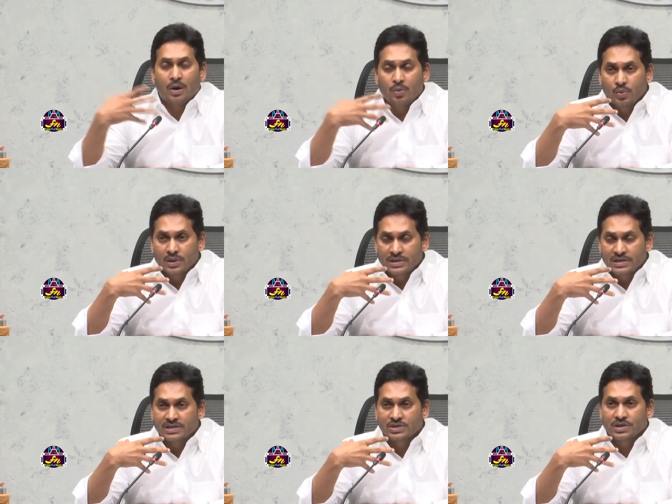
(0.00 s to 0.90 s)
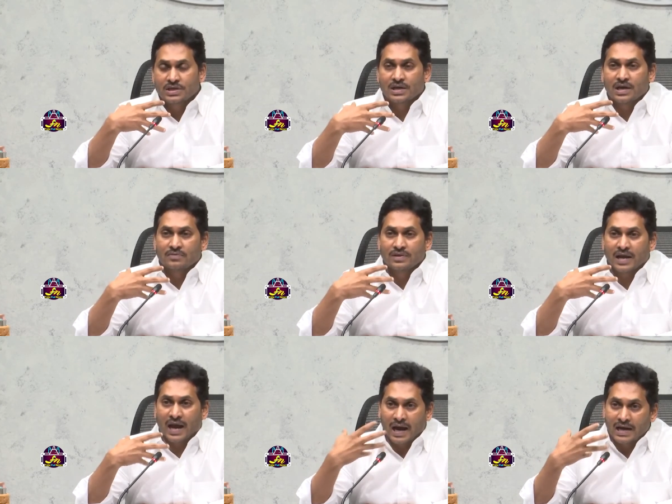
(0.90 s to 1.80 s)
How in the district
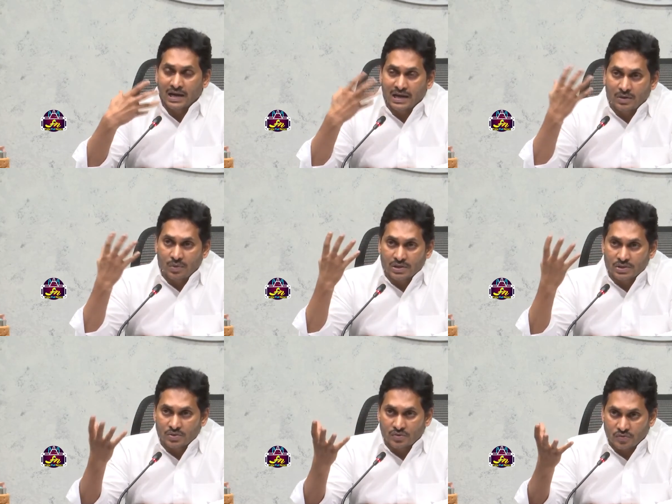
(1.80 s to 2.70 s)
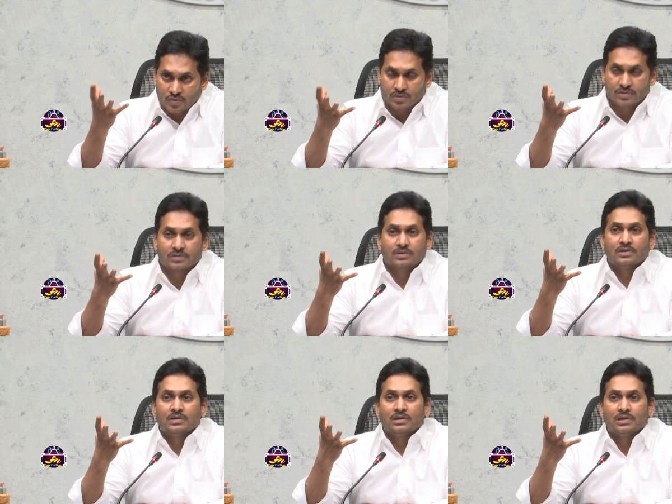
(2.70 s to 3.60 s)
are we handling 104?
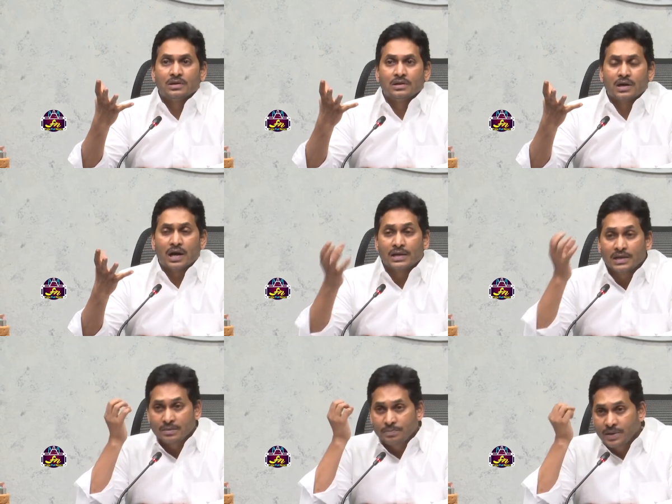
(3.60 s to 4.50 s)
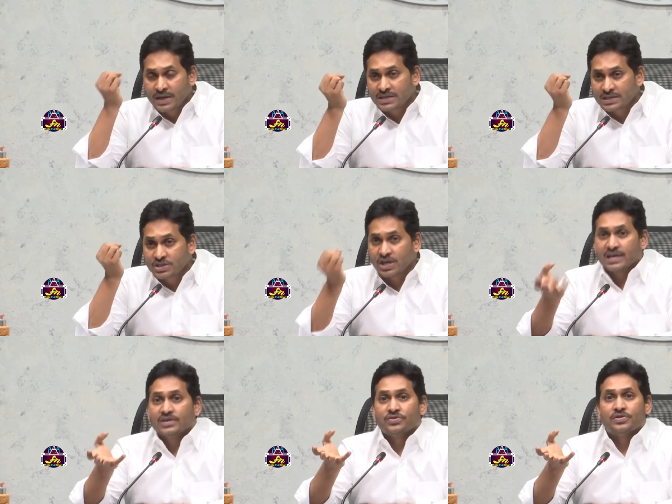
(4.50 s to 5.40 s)
Ane the biggest
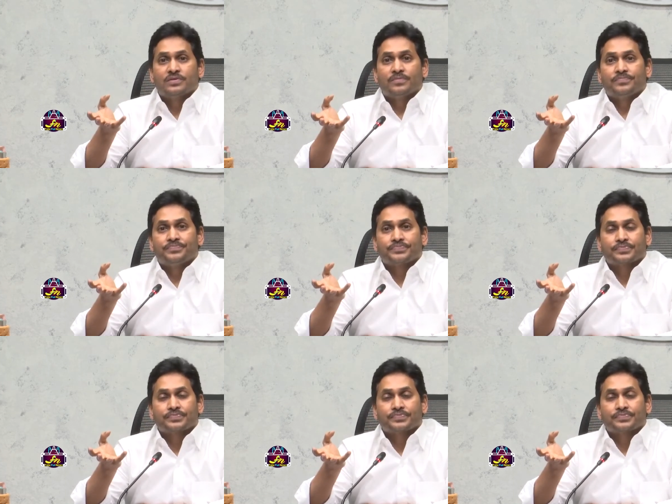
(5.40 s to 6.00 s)
challenge.